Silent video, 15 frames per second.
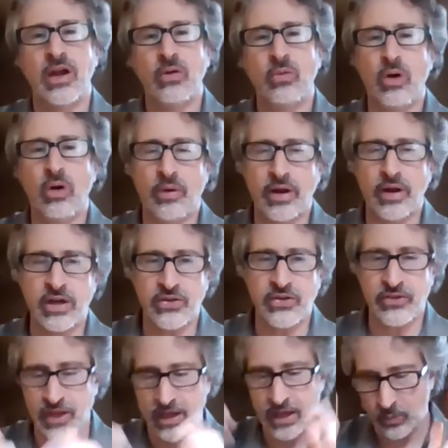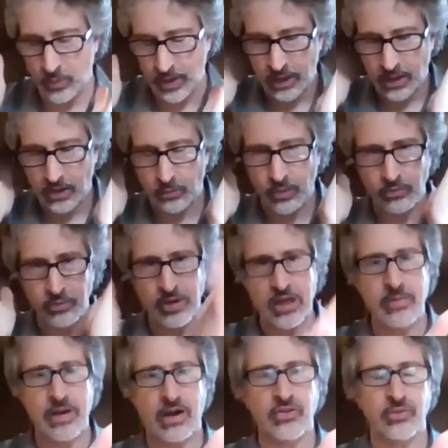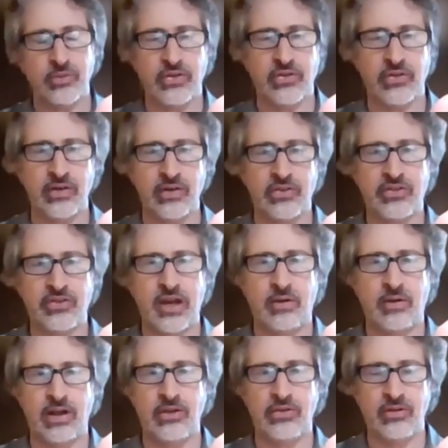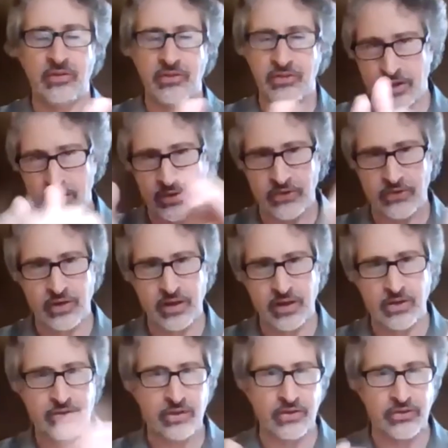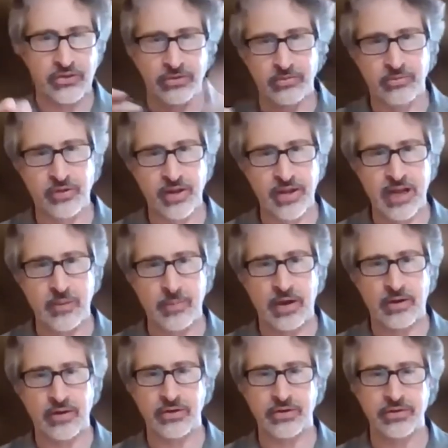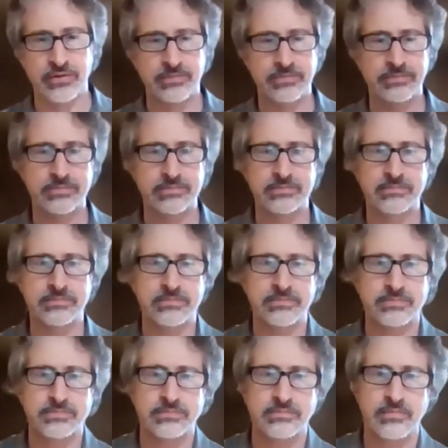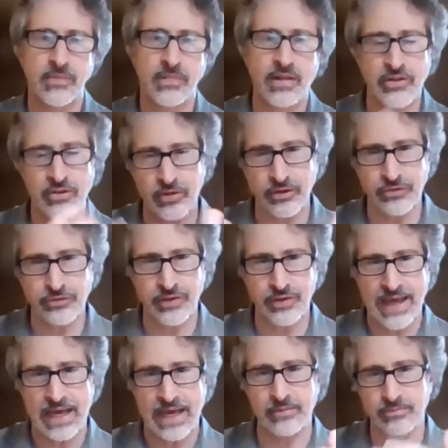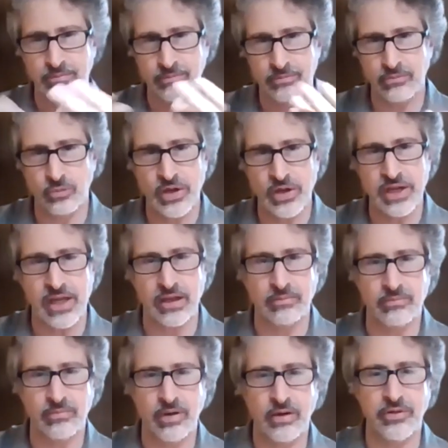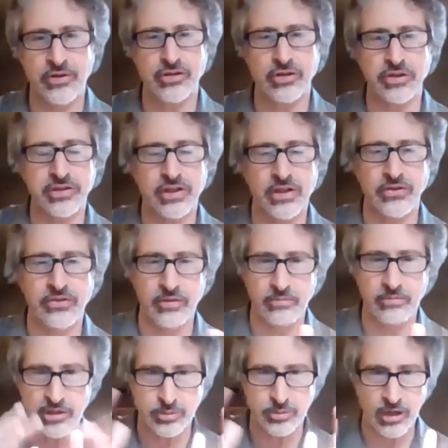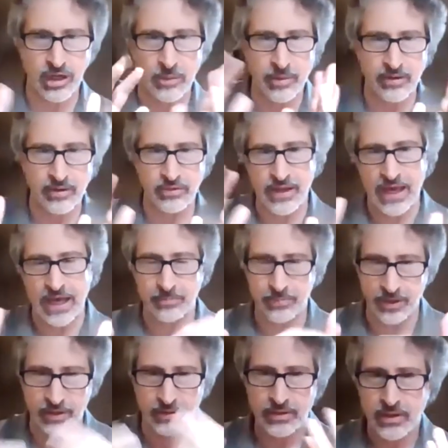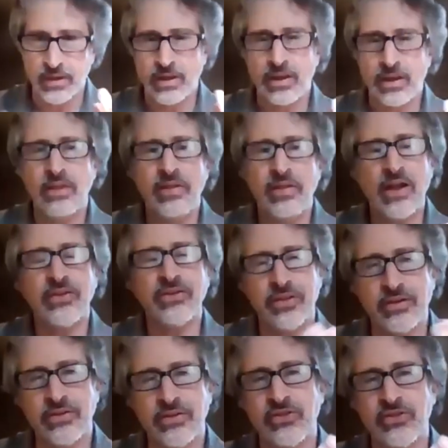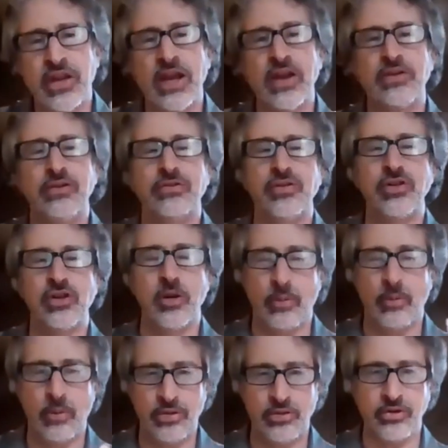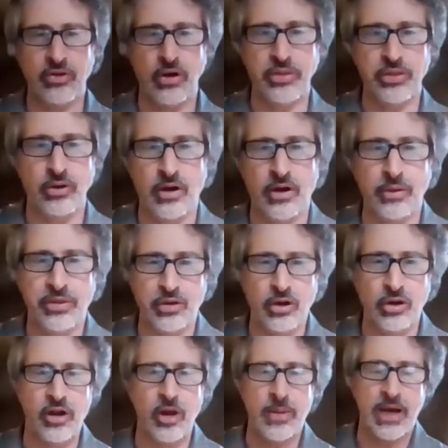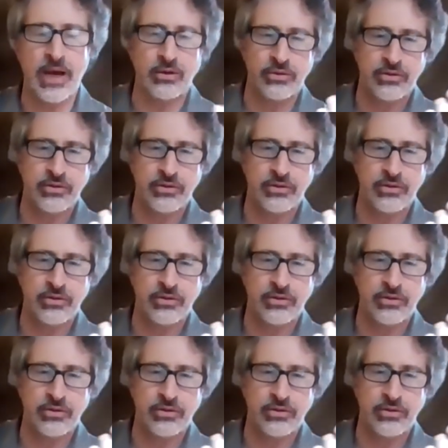well, wanted to say, well, what really amounts what the sciences tell us, and what's not in the sciences, forget about it. That's a very flat reading of the church lens. They're much more complicated than that, but that's the standard view about what they're on about.